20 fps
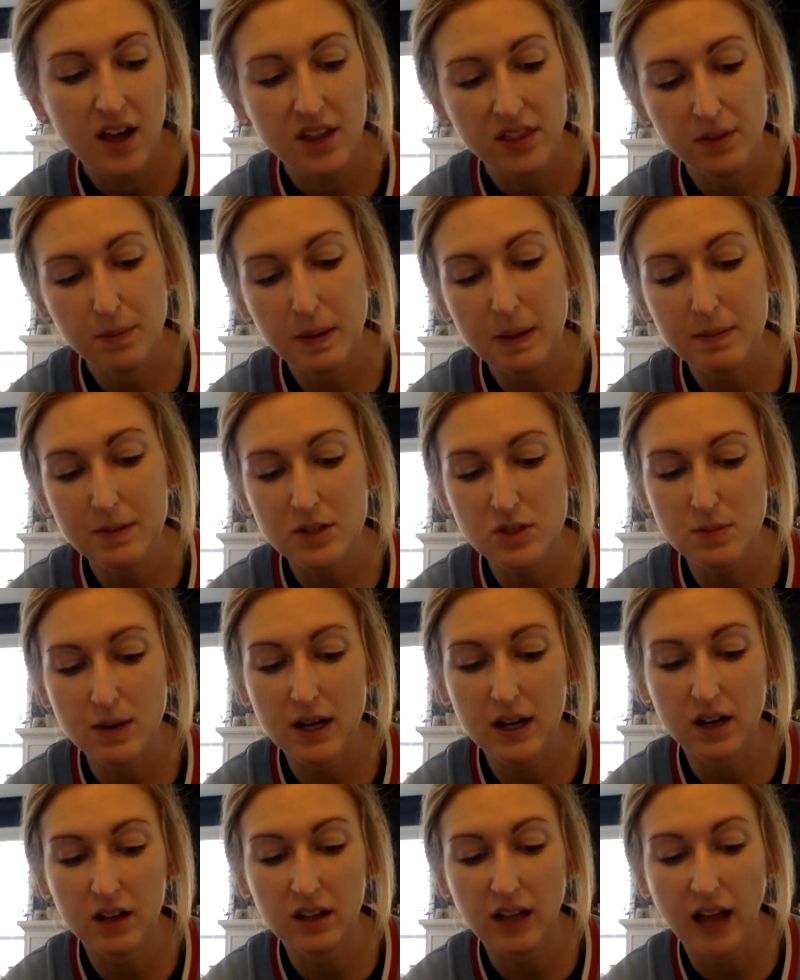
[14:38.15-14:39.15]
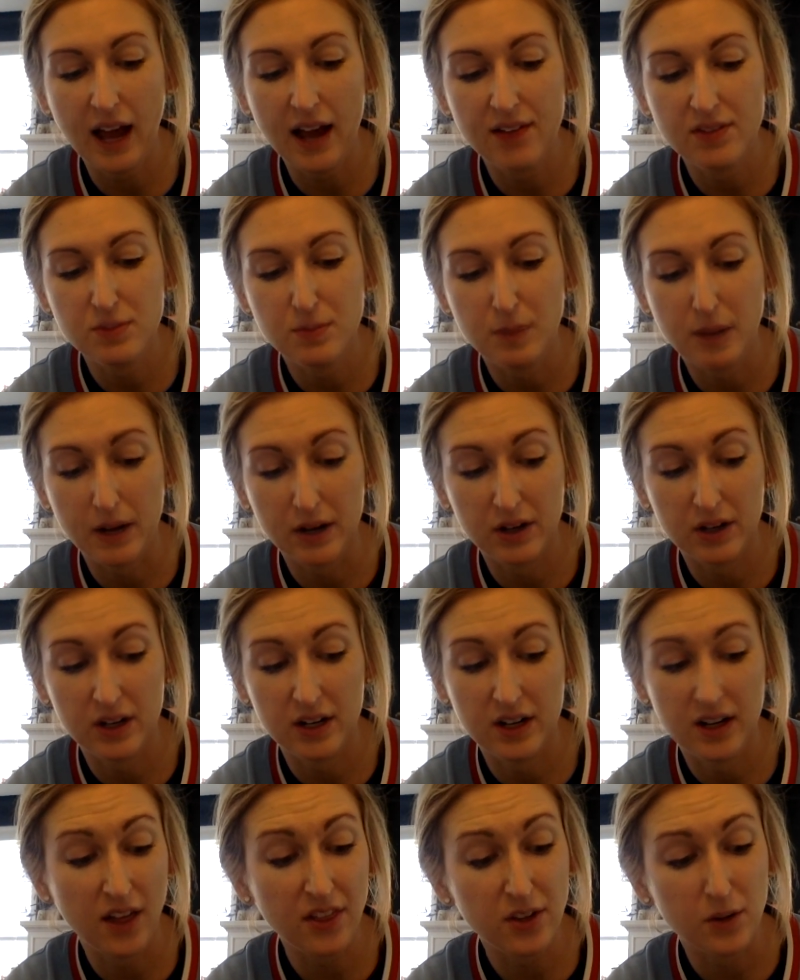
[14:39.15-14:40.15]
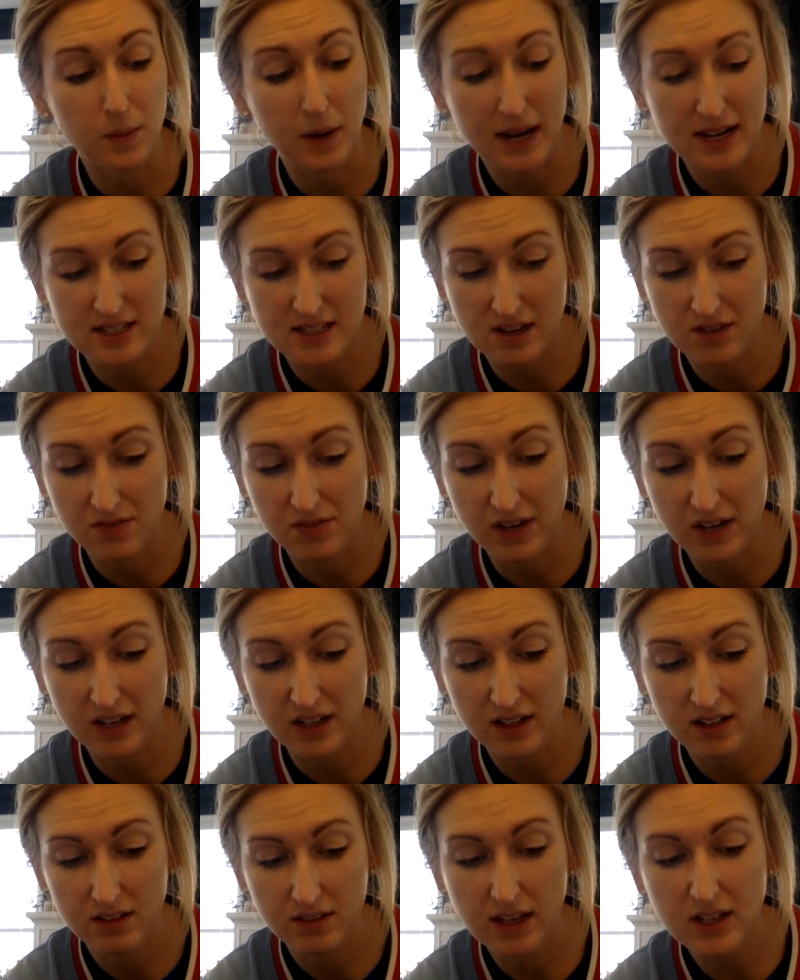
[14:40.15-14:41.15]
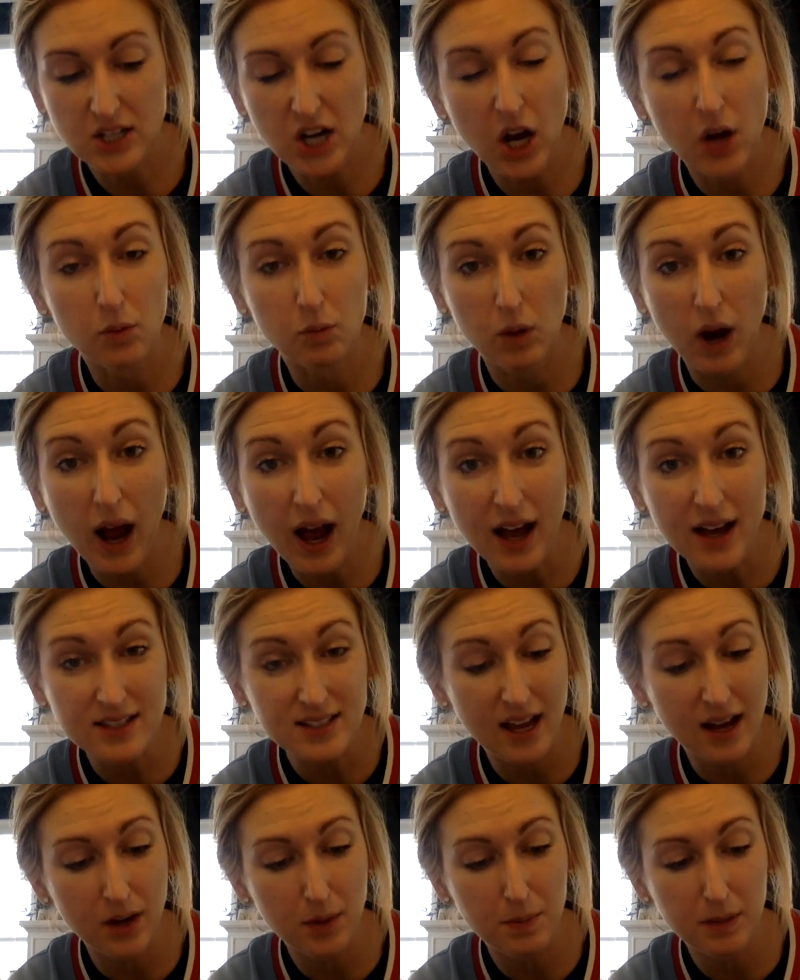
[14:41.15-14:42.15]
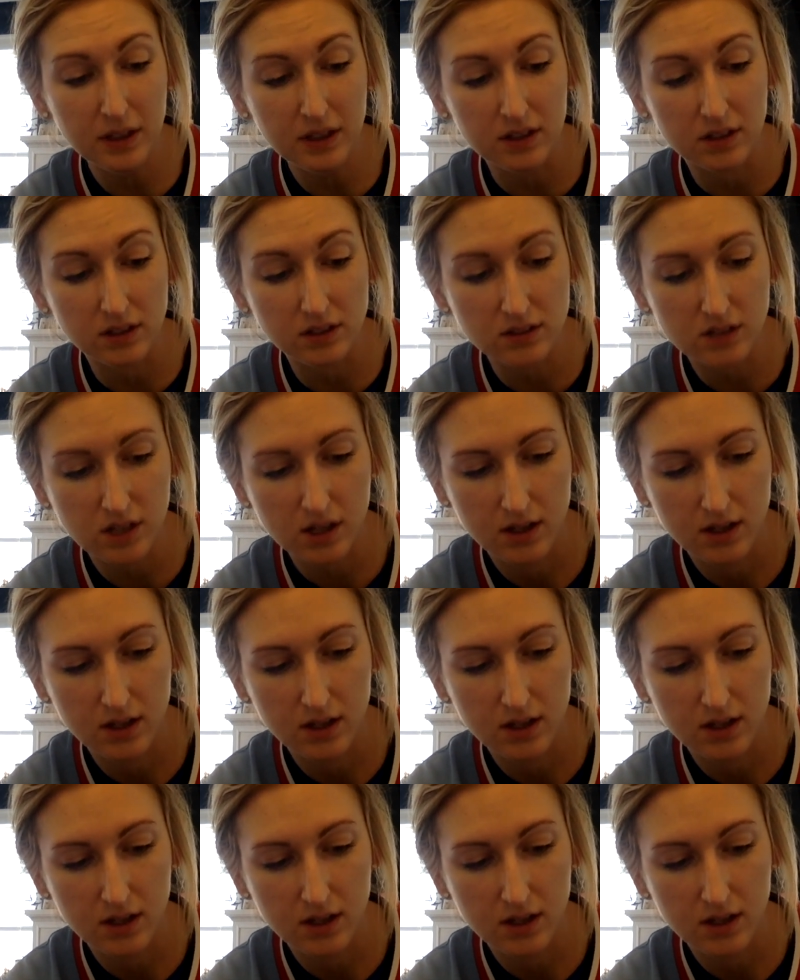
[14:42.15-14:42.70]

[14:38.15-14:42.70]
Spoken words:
"The beavers made our lives better in another way," said Fink. "They taught Roz how to build."